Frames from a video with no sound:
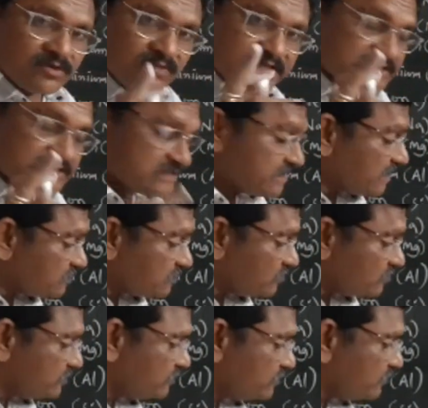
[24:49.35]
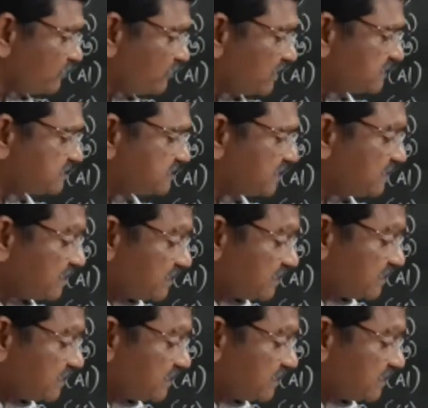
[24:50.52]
But yesterday I told you what is that?